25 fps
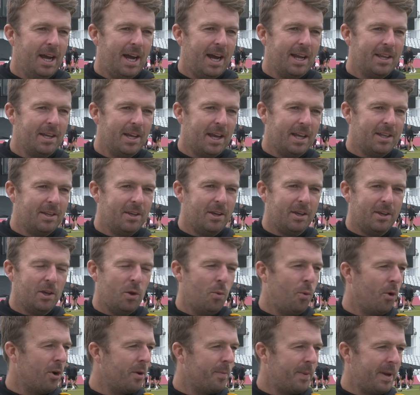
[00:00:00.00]
and
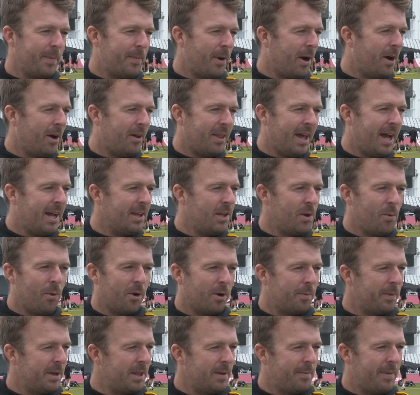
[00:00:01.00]
you want to be part of that, and you
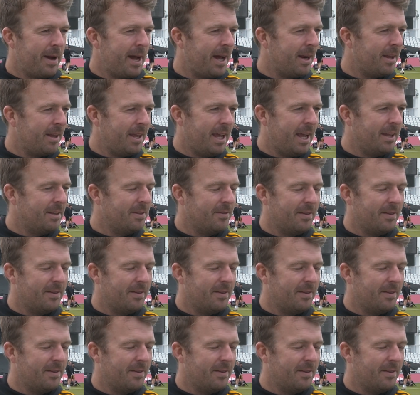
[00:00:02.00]
want to be the man at the end